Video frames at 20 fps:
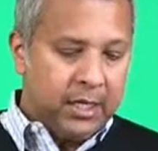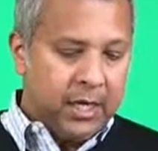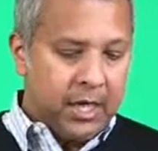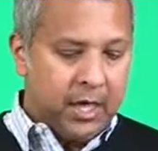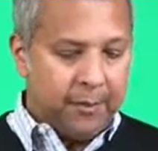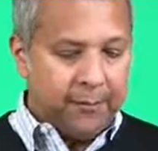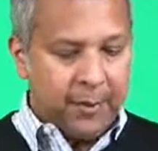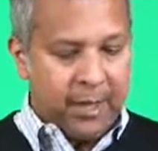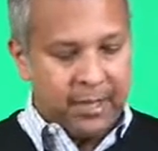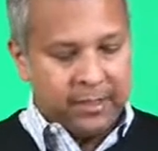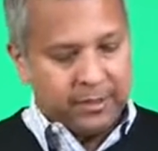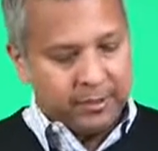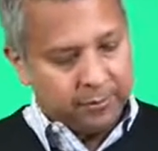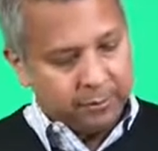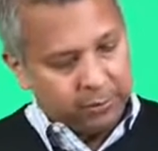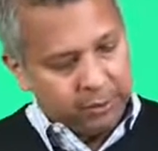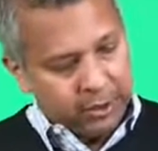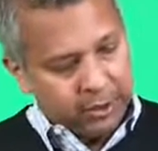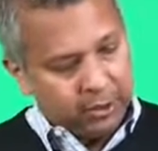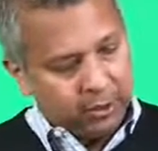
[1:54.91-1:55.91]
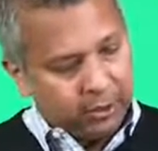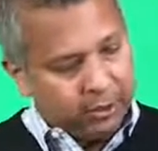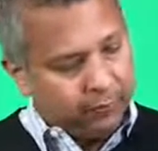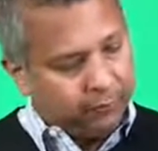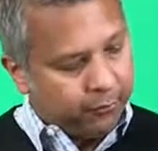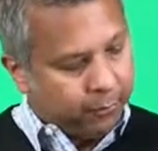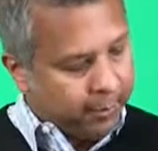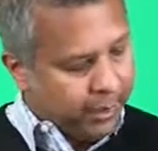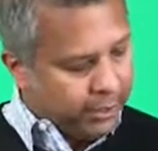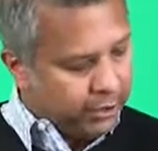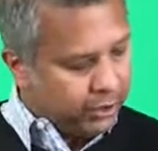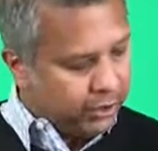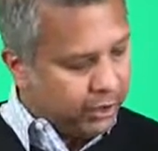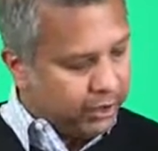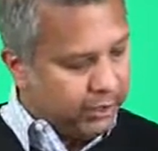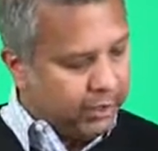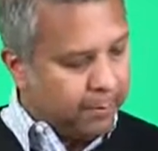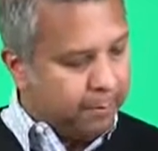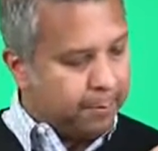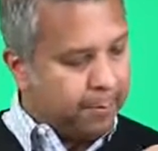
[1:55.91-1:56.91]
has some critical information
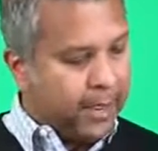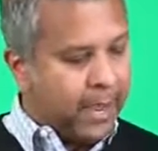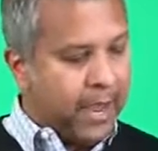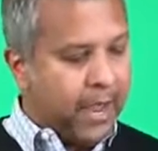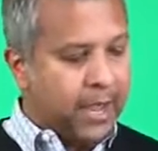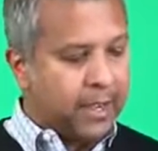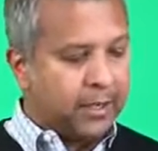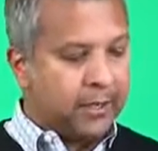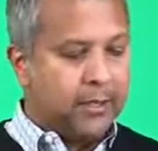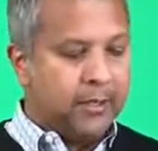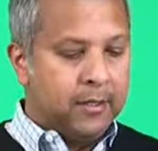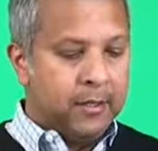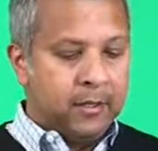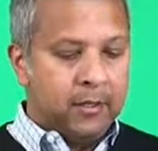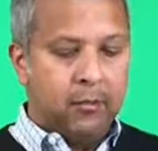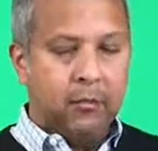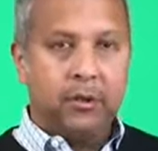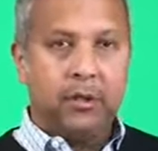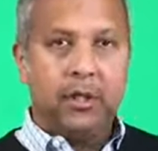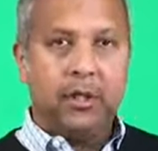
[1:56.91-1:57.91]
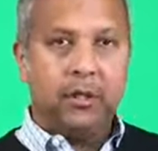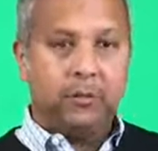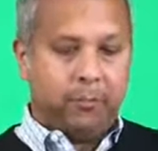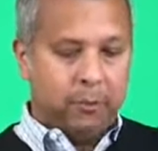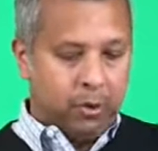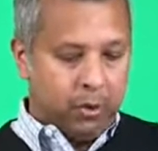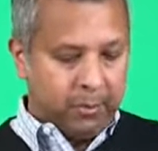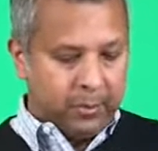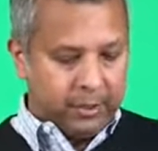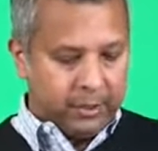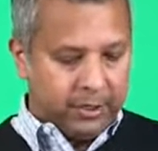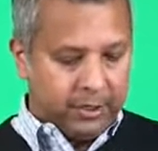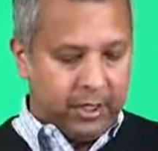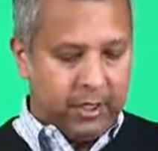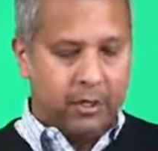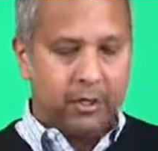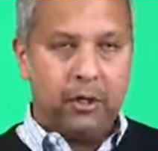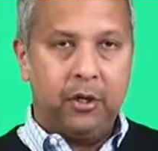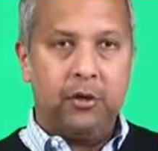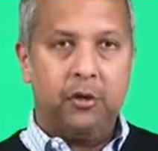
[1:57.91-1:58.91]
in the back with the deployment
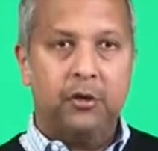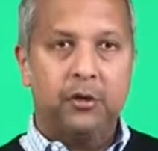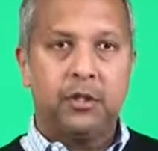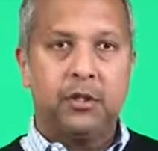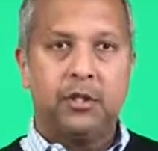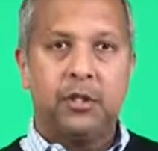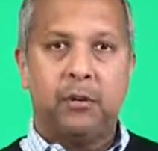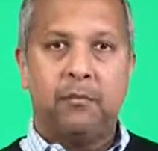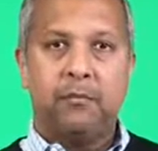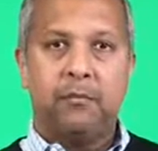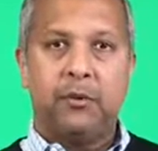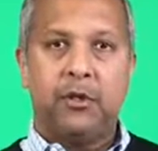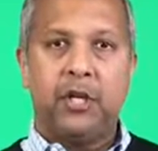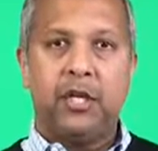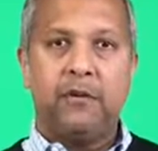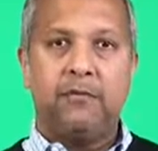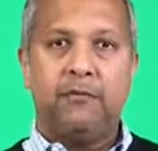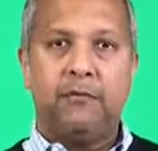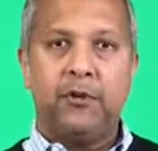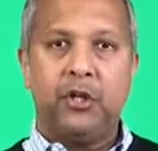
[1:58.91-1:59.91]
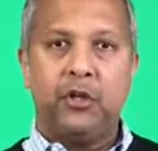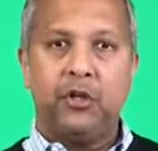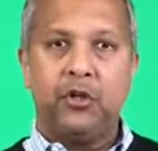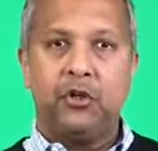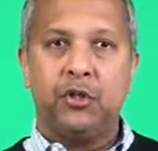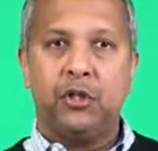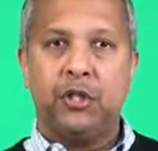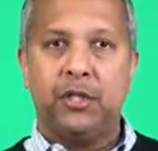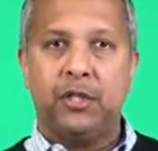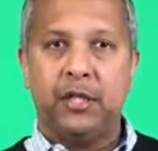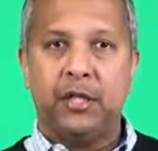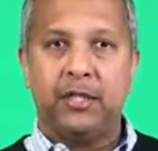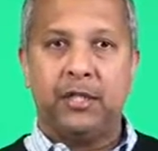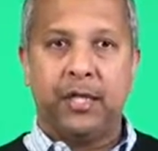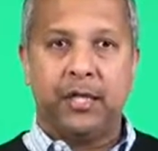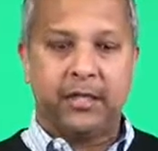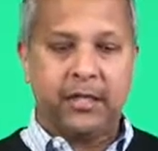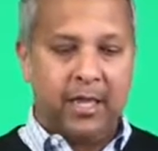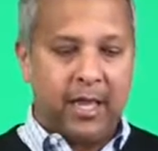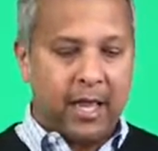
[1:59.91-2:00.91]
scenarios, some key features and things
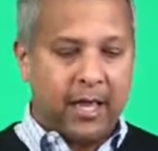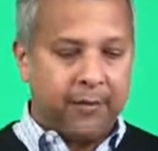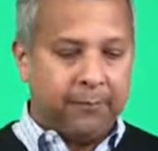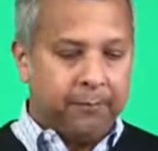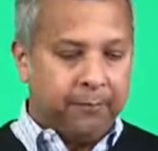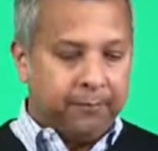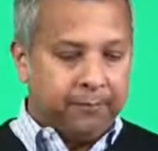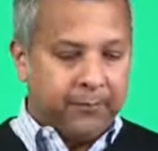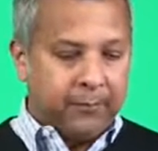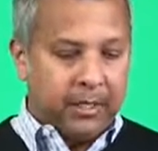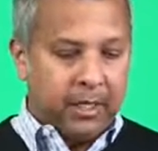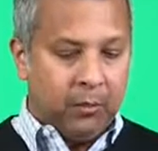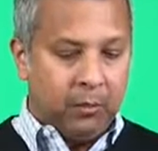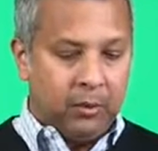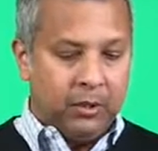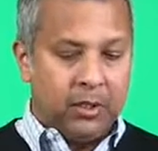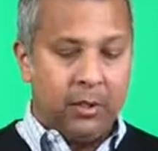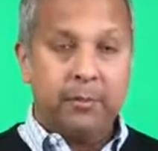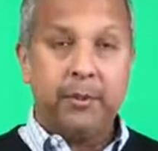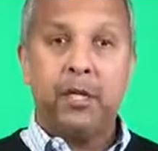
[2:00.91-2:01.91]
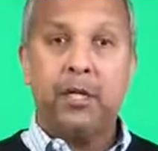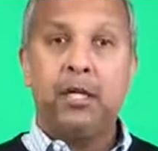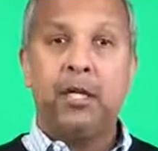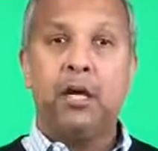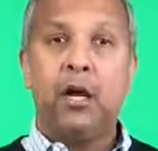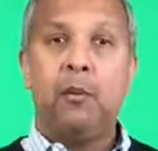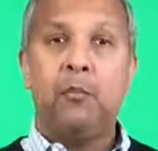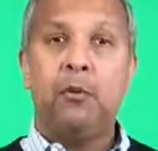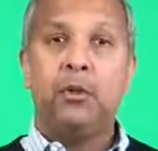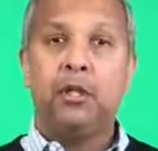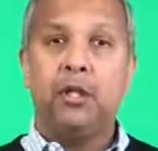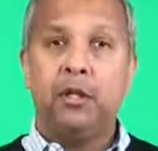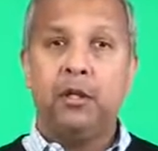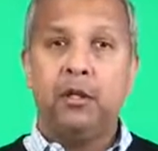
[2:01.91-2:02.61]
like that. It will typically come with a